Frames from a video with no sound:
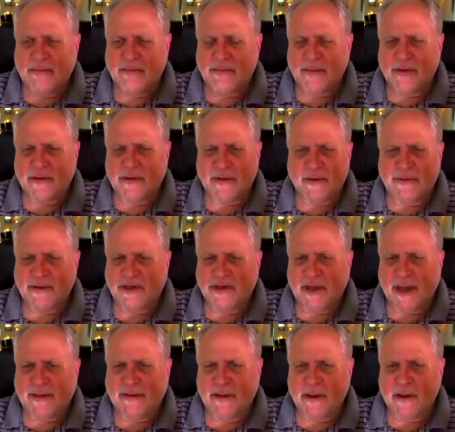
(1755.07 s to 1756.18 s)
it's on the
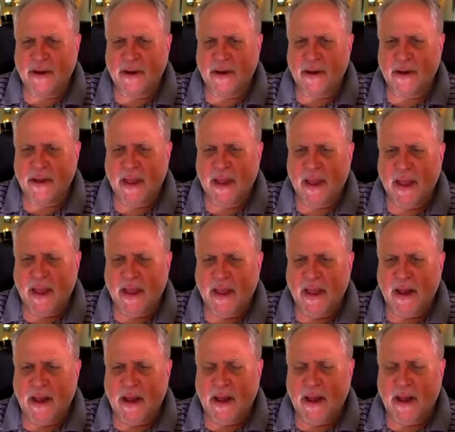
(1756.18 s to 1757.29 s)
projector,
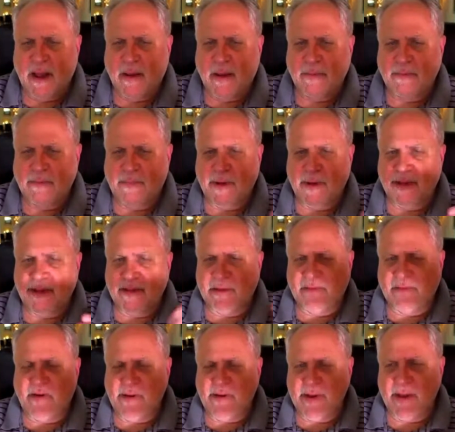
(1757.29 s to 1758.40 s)
but it's
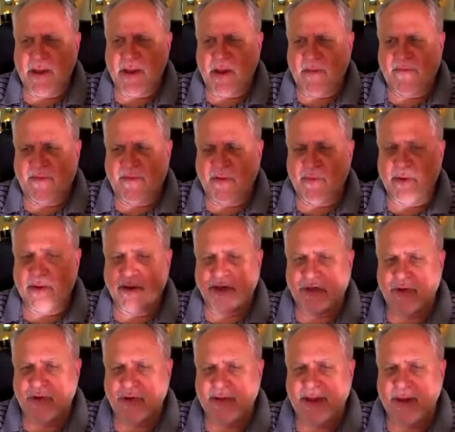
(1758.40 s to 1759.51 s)
very helpful. We're going to
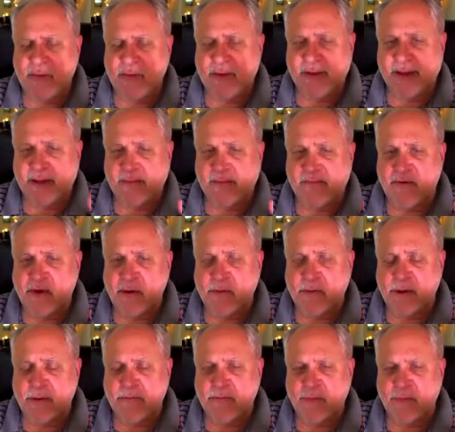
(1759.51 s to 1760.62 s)
show that. We're going to end the
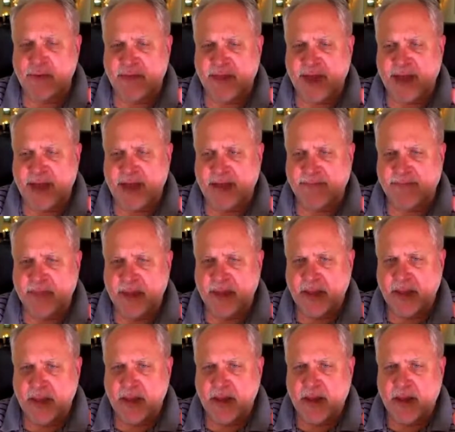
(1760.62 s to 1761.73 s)
program with that.
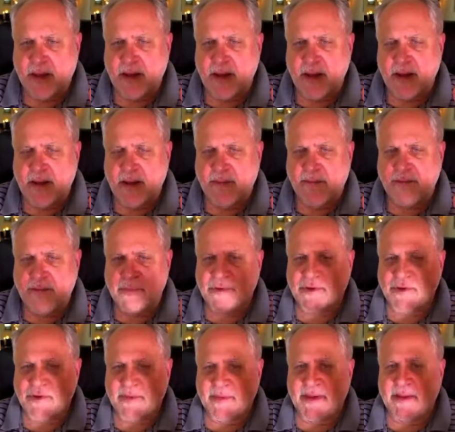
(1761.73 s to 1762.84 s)
So
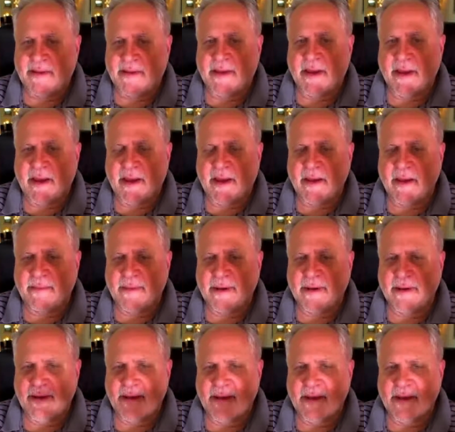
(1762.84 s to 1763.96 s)
in the meantime,
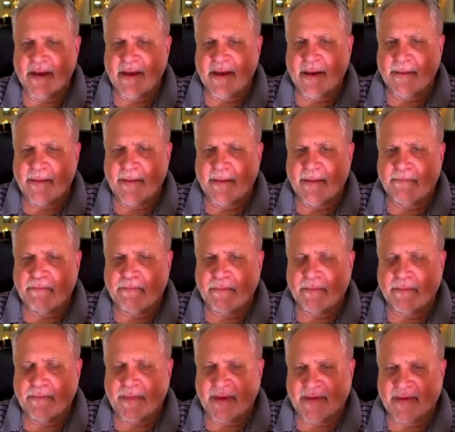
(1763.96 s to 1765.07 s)
be
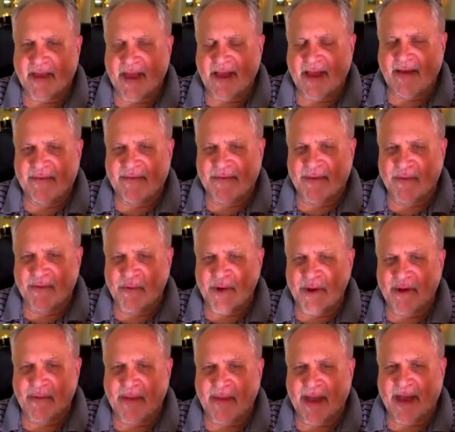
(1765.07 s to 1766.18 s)
safe, wear
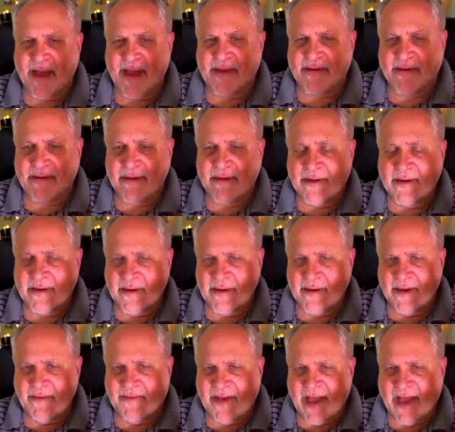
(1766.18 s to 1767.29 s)
your mask.
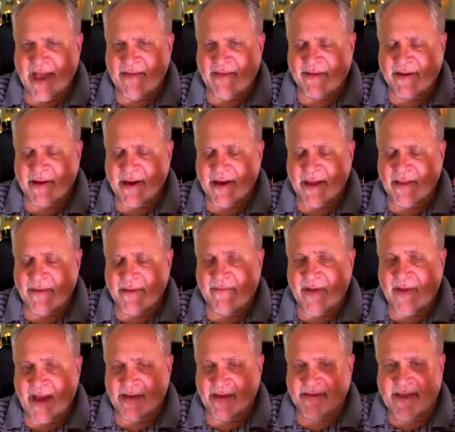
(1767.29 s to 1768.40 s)
If you haven't gotten
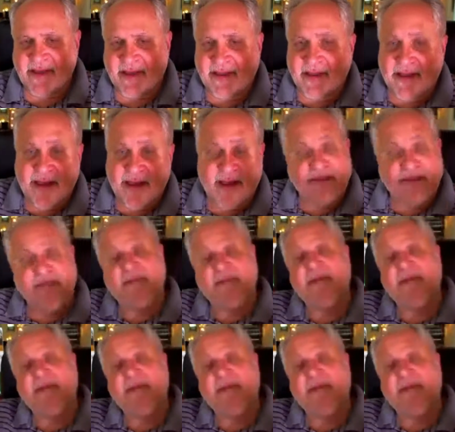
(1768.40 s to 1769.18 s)
vaccinated yet,